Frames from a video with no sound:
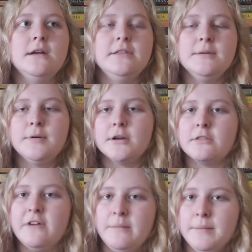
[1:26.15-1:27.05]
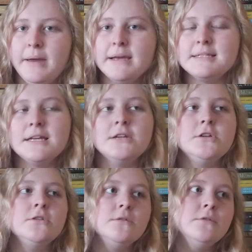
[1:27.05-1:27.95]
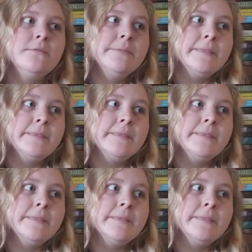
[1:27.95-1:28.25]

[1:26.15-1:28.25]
I think part of the family in Pakistan knew,